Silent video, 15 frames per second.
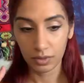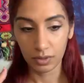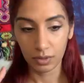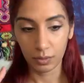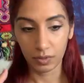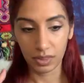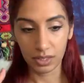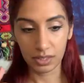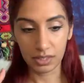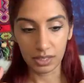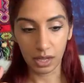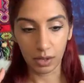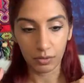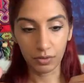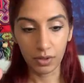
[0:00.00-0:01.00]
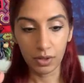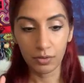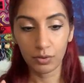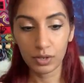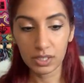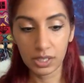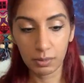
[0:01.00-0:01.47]

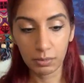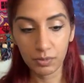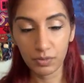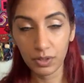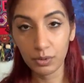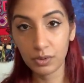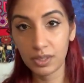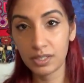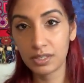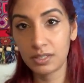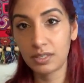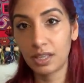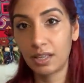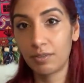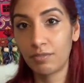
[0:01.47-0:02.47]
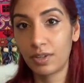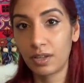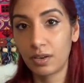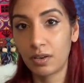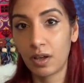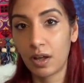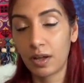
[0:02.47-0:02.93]
for some of you, this is
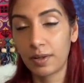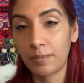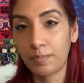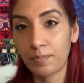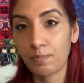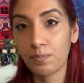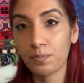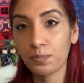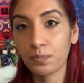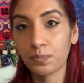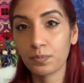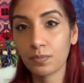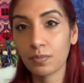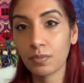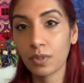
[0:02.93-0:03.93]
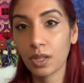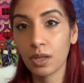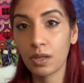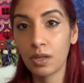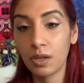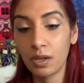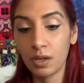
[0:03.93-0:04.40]
even
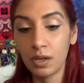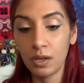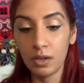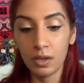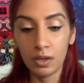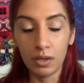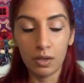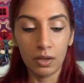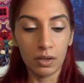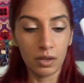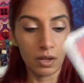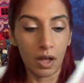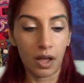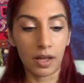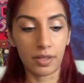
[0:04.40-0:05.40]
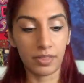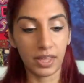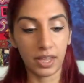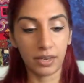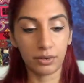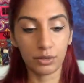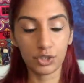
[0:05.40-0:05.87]
the
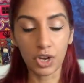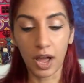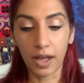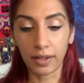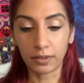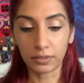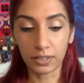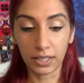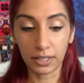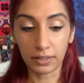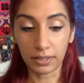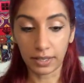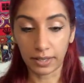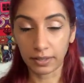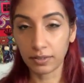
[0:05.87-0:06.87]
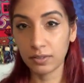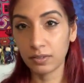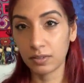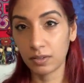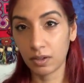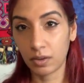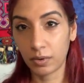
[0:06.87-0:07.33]
inner child healing,
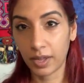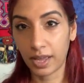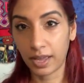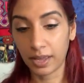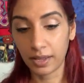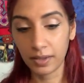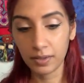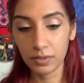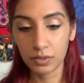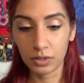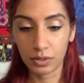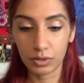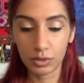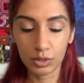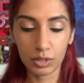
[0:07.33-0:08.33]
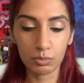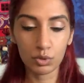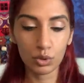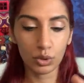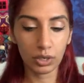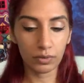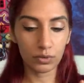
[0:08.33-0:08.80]
okay? So there's some
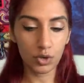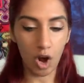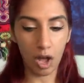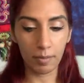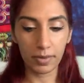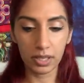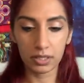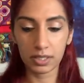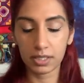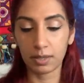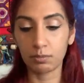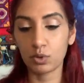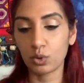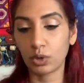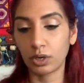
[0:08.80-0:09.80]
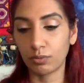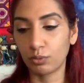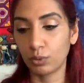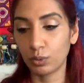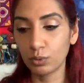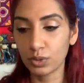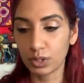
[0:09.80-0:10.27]
sort of trauma and some sort of
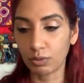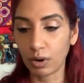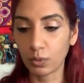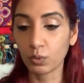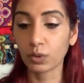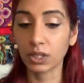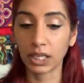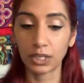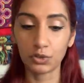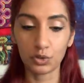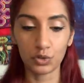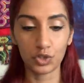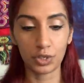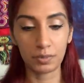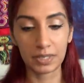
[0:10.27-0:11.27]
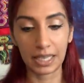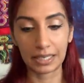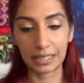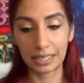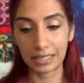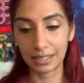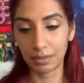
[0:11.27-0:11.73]
wounds around relationships that
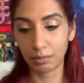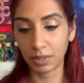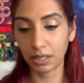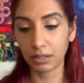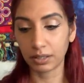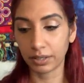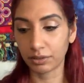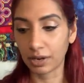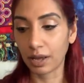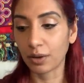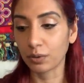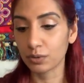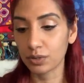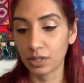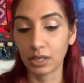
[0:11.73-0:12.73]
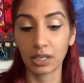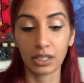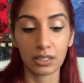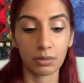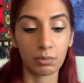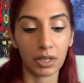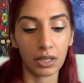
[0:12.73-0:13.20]
need to be cleared out, that
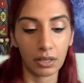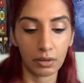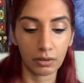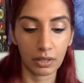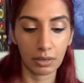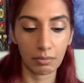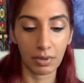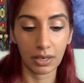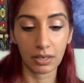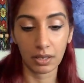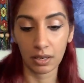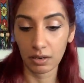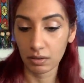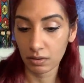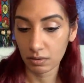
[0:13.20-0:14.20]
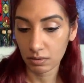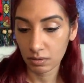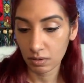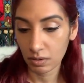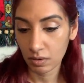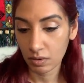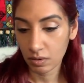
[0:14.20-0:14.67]
need to be healed and mended,
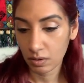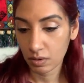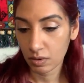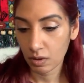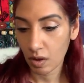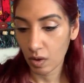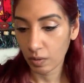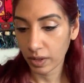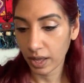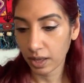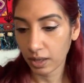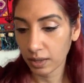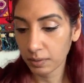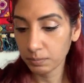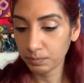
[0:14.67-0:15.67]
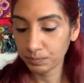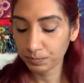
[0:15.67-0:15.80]
okay?